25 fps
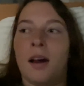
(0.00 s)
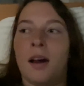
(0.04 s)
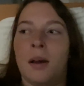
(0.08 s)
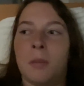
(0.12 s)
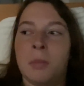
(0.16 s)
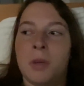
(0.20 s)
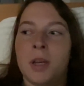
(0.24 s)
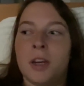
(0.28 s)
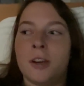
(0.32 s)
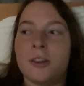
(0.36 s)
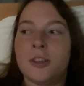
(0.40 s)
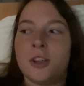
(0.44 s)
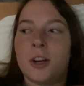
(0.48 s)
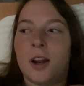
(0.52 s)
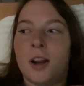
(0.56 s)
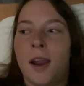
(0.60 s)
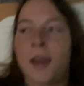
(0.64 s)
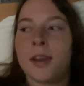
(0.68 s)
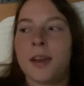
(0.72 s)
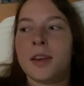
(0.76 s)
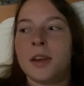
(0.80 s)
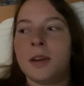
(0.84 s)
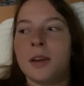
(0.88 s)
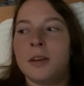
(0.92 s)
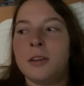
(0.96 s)
I'm gonna try
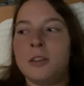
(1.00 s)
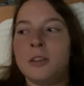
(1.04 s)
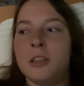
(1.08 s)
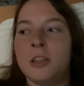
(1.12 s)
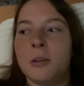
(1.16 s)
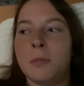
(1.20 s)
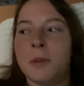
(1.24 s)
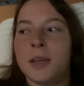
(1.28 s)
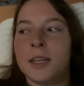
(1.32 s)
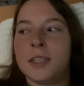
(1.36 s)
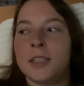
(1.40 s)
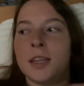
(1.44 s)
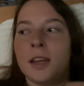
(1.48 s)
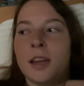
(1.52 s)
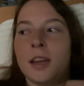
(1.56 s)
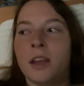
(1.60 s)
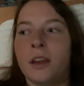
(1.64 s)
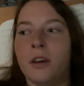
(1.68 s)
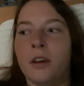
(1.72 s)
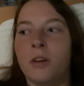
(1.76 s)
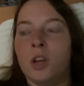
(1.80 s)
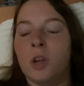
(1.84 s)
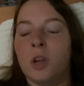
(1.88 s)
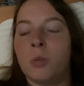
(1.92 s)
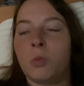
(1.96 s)
to make today
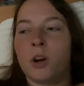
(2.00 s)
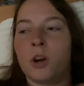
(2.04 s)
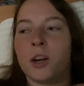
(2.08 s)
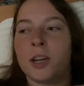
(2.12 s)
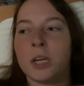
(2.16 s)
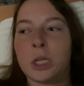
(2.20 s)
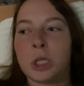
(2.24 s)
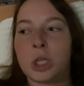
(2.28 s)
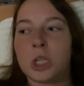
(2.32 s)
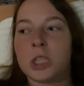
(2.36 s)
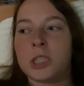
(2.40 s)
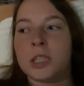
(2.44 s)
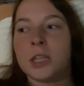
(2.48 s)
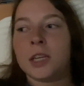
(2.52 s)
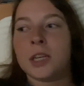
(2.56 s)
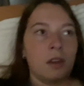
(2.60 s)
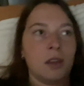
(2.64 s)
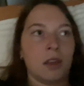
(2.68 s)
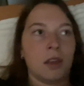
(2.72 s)
a little more interesting.